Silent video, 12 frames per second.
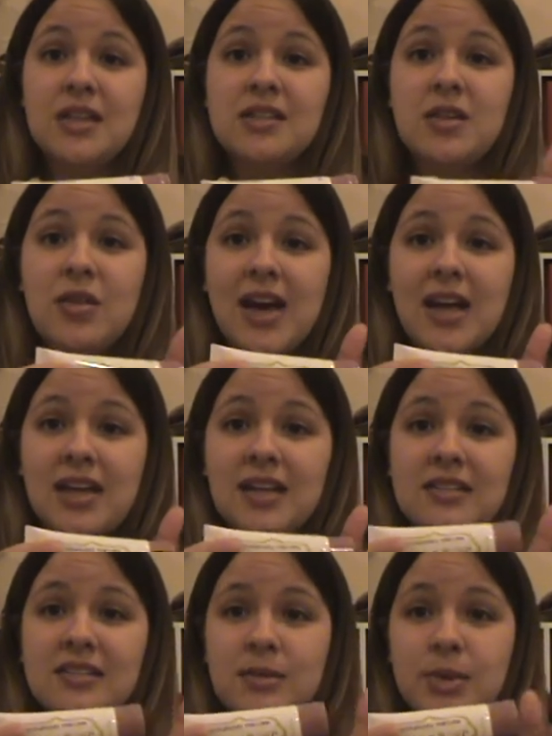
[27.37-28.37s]
So that
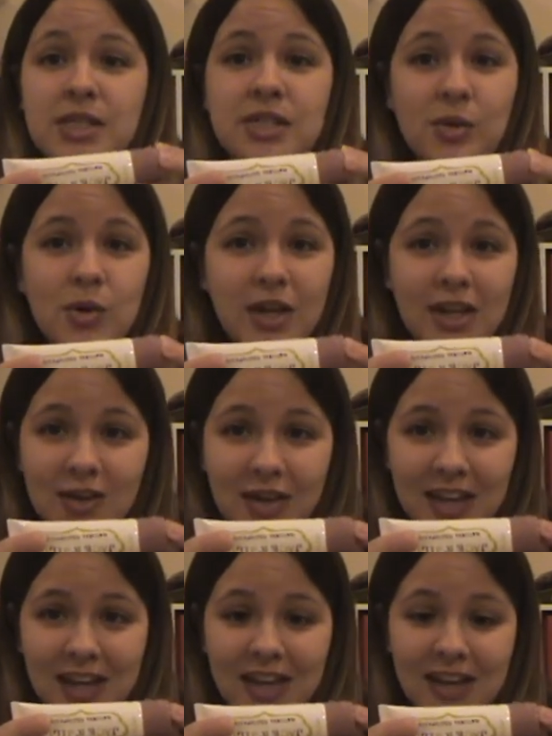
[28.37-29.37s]
is the best score you
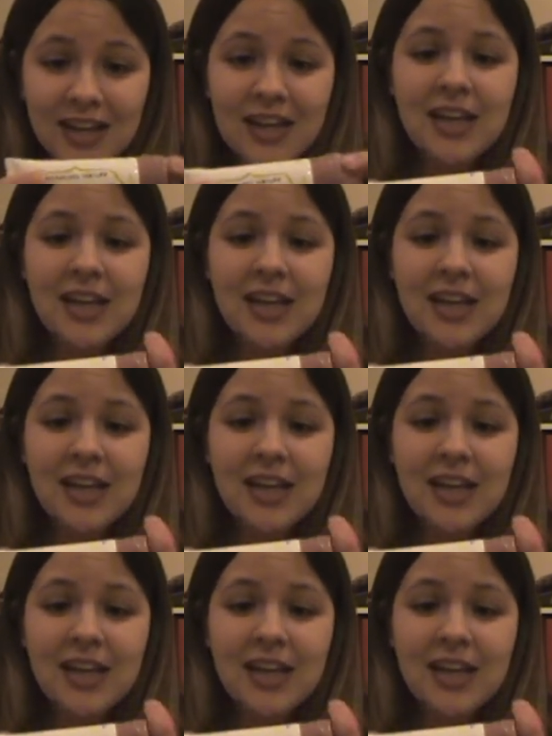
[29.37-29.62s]
can get.